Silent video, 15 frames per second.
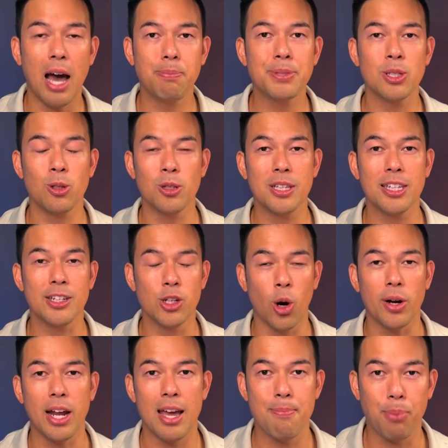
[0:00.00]
absolutely
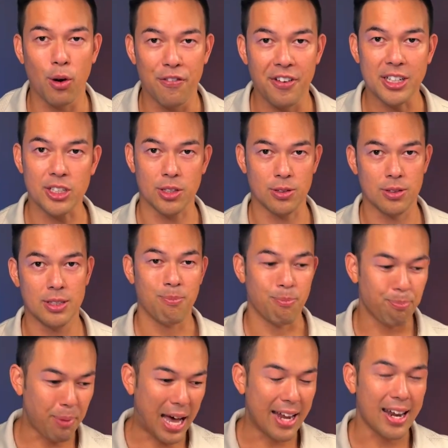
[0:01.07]
not a professional.
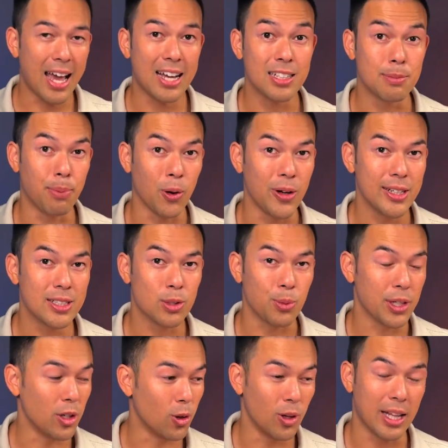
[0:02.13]
But as boys,
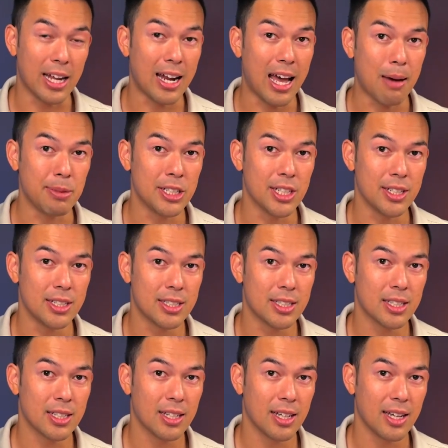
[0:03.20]
we all are
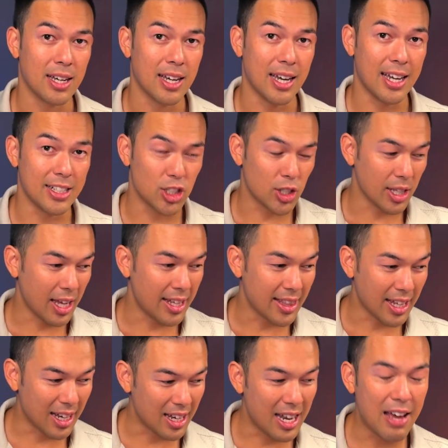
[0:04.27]
amateurs. And, and
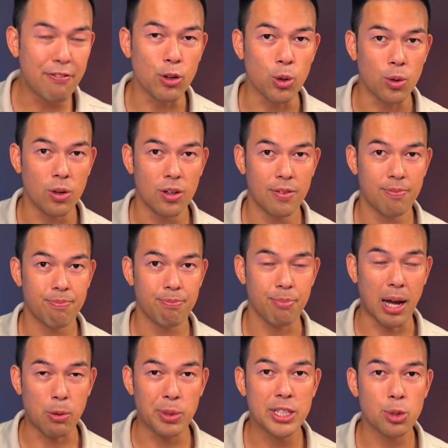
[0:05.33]
the level
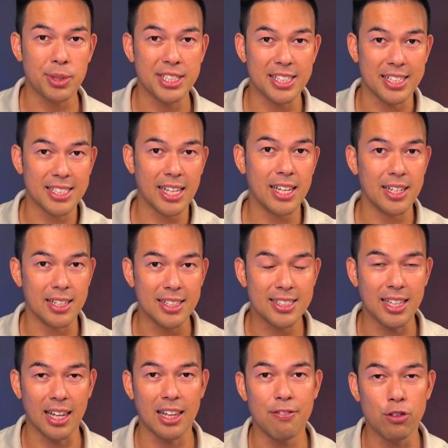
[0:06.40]
by which we succeed is
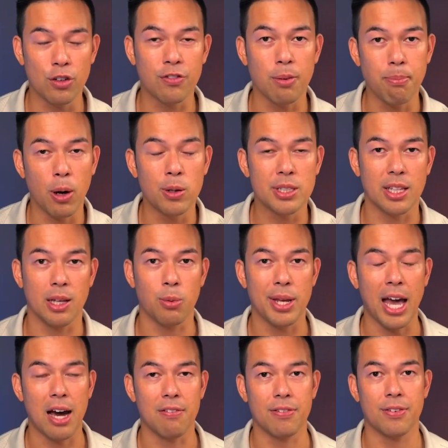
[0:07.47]
the level of composure that we
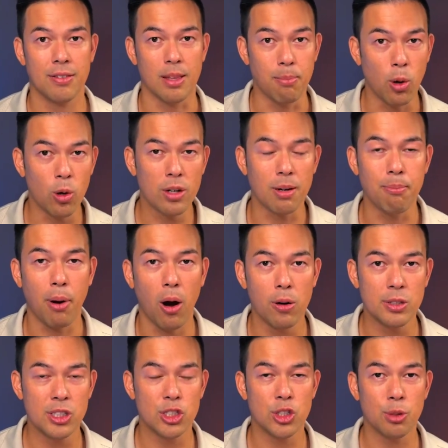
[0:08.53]
have. The more
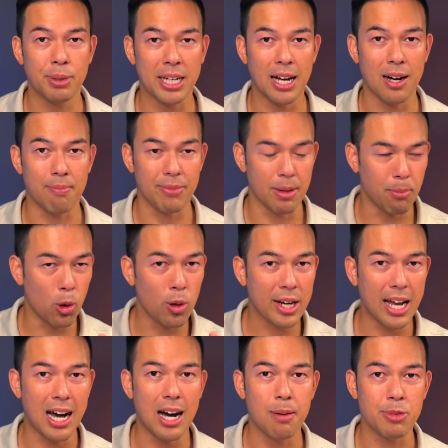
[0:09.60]
composed you become, the more
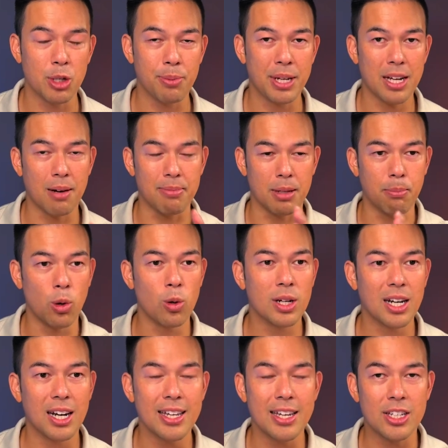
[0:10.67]
calm you become, the more
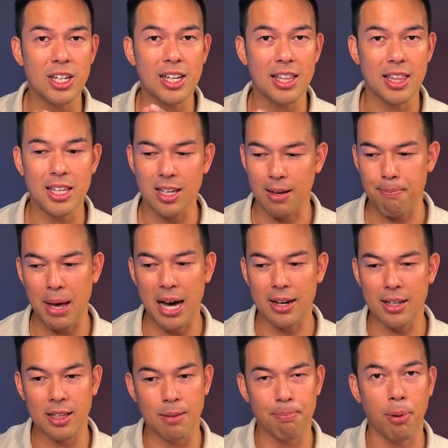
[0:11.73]
clear you can think
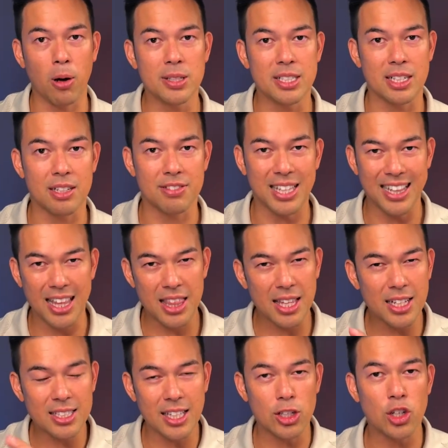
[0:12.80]
about the positives and the
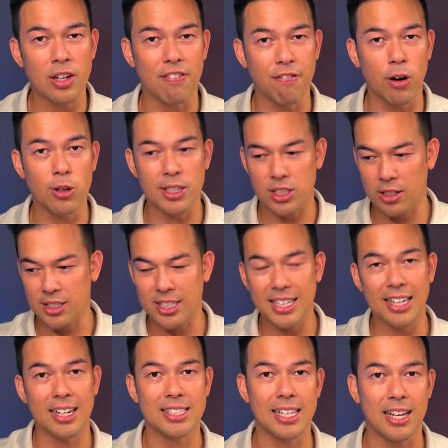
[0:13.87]
things that you can focus on to
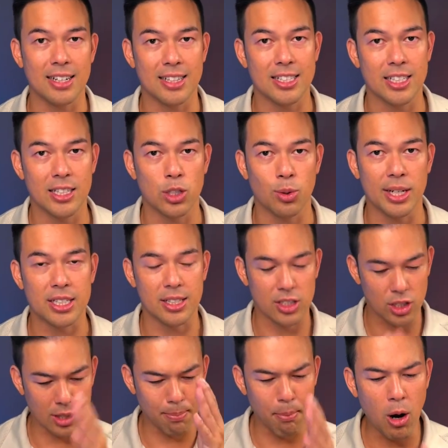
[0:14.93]
get us out of this situation.
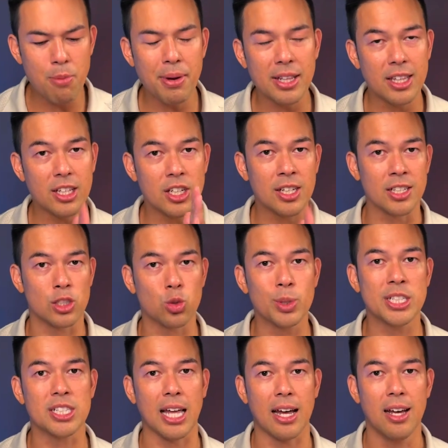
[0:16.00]
So the moment that you can
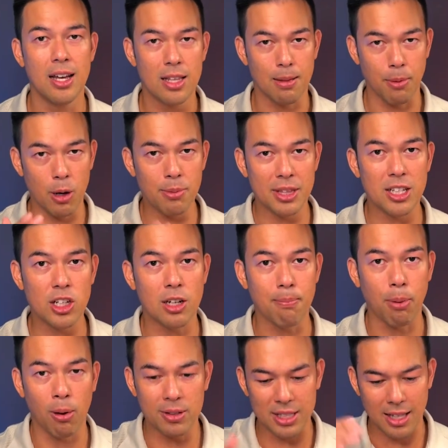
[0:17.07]
switch that, the moment that you can
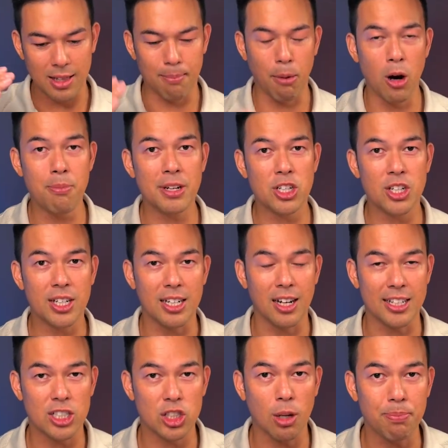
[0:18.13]
pause that, the moment you can
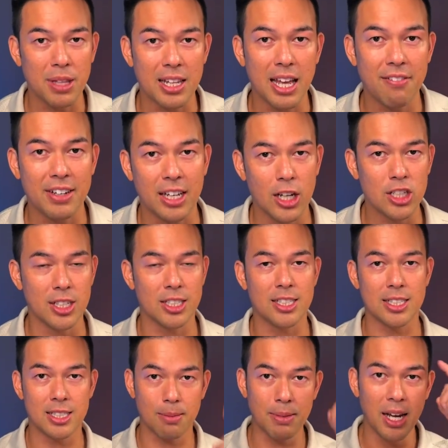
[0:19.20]
like stop the navigation
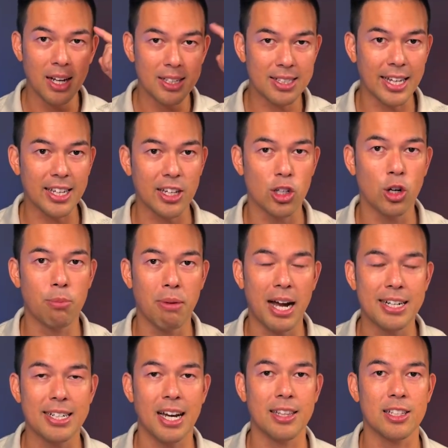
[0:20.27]
system taking your
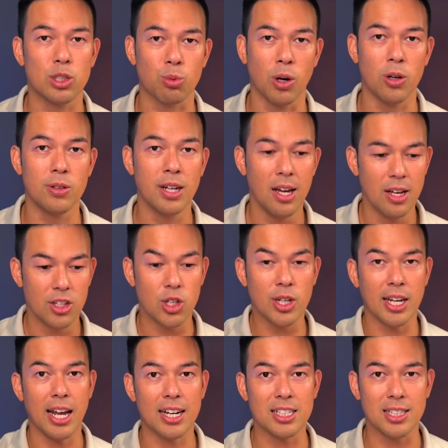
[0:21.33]
mind down this road, you
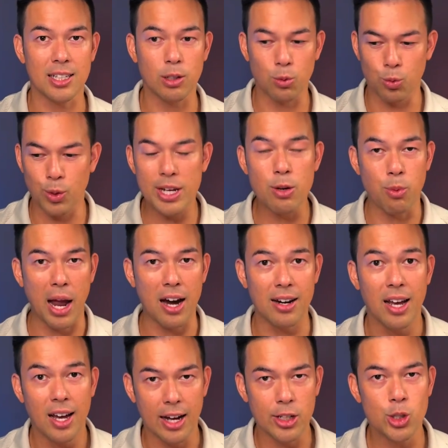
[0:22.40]
can actually
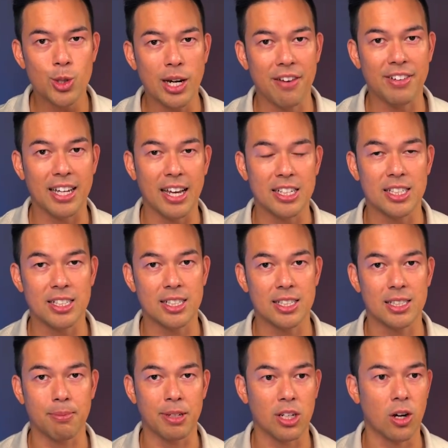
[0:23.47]
reroute a new navigation
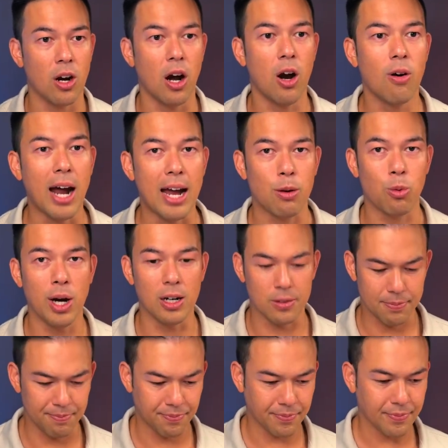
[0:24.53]
system and go, all right,
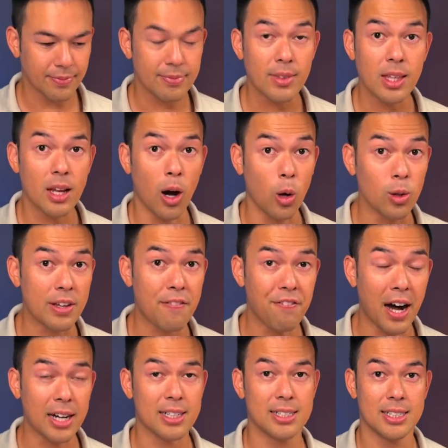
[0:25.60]
well, holy
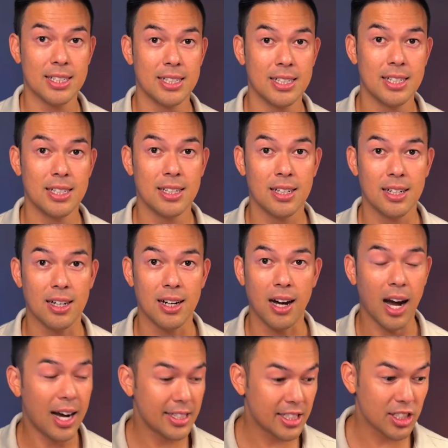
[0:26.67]
fuck,
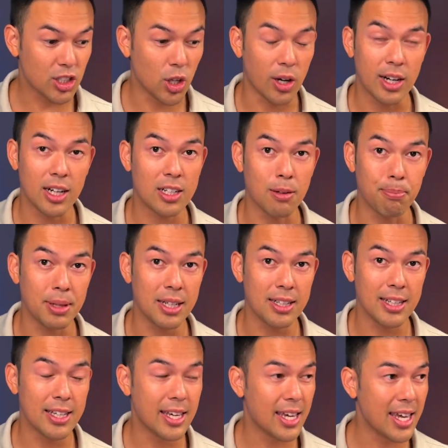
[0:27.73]
I just got a
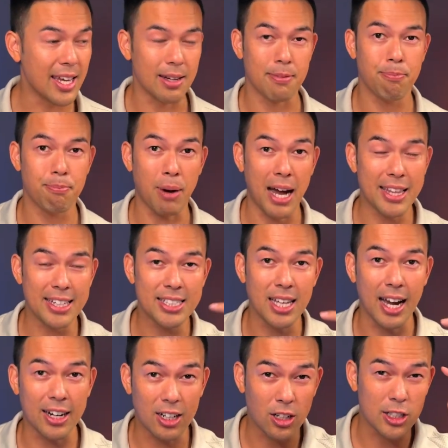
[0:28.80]
completely hit by the
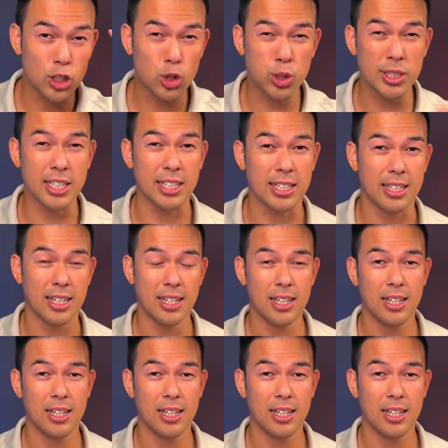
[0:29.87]
side. I got triggered.